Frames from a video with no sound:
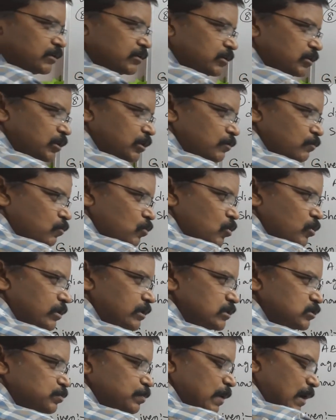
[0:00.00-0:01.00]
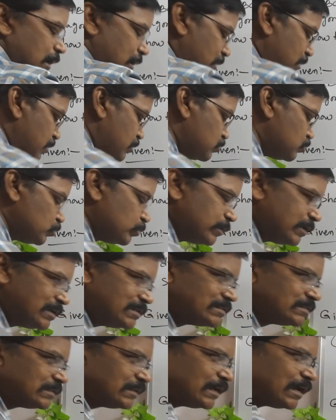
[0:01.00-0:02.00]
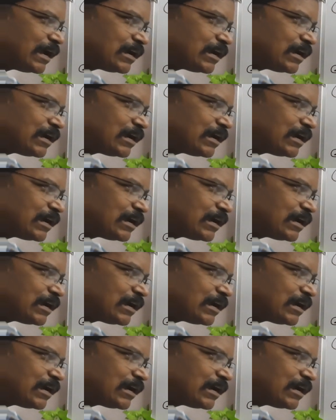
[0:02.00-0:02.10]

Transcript: EO is parallel to DC.